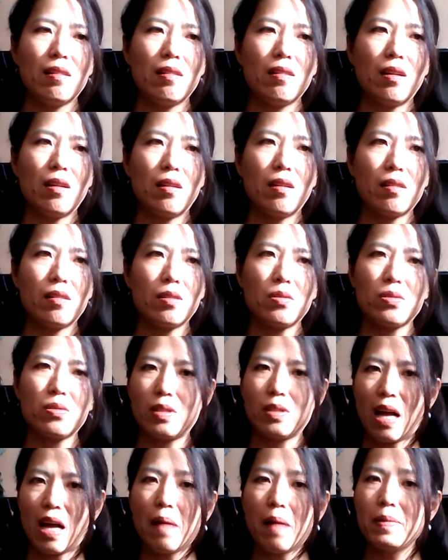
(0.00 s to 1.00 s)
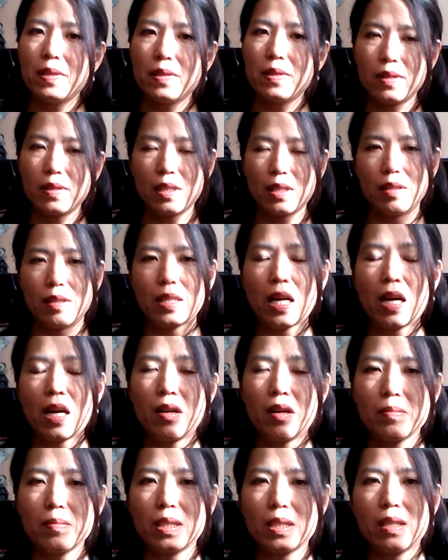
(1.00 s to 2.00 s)
those ups and
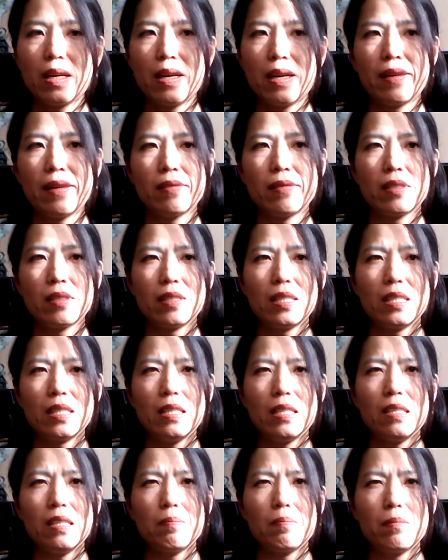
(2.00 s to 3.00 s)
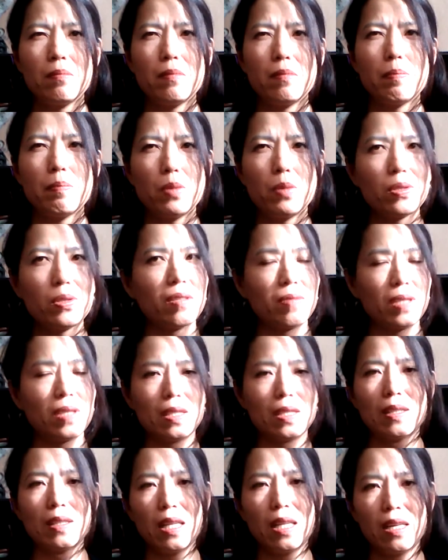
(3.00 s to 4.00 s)
downs, and most of
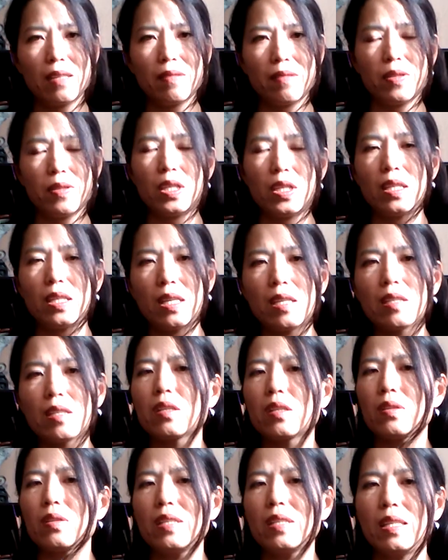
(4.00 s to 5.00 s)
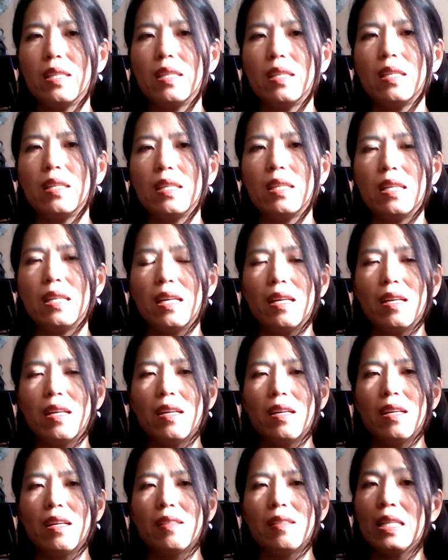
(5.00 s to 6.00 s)
his life he
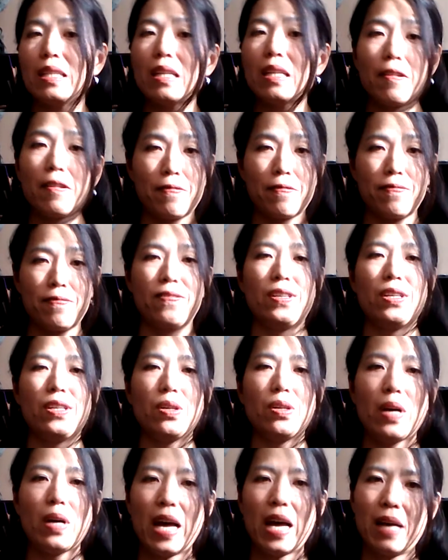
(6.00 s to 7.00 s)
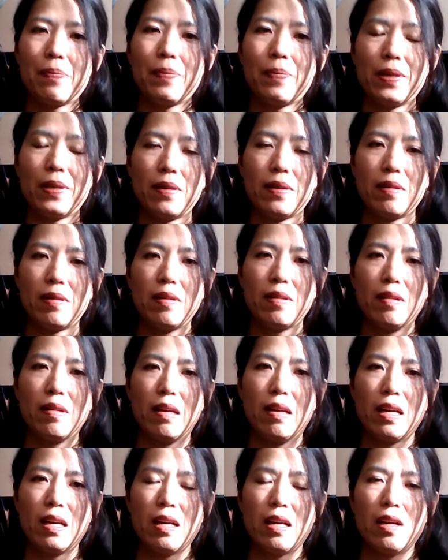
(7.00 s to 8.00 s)
did not feel happy.
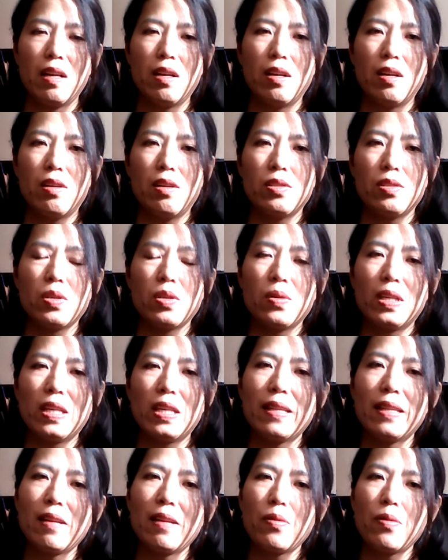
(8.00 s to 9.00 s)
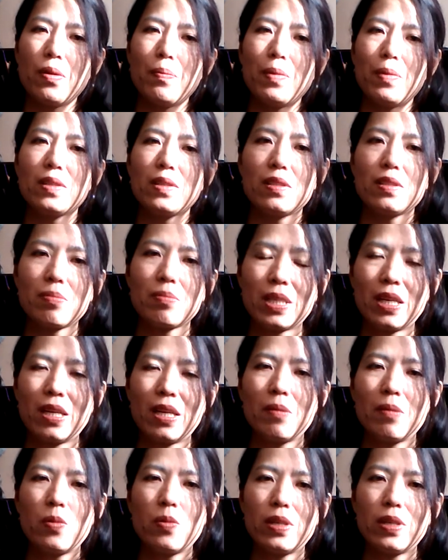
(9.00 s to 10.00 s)
So in that 3 months of
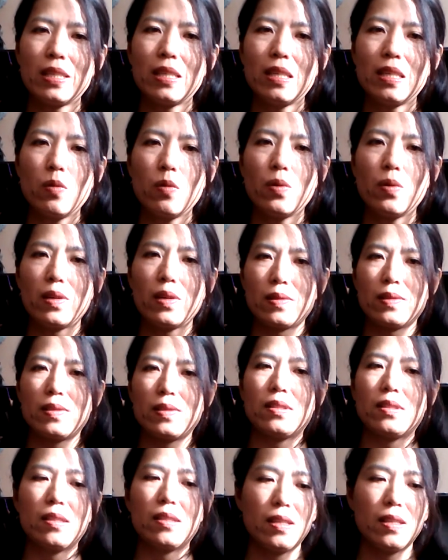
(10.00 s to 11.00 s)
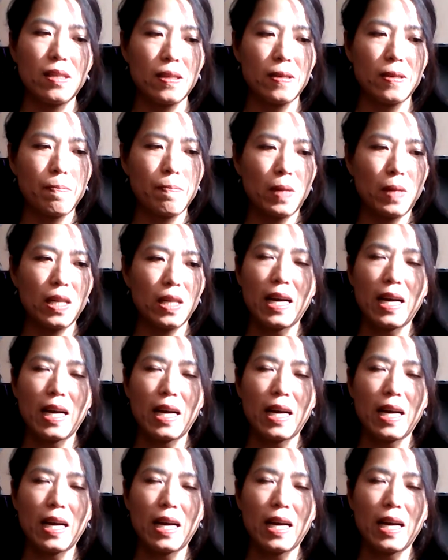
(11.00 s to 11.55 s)
time when he was in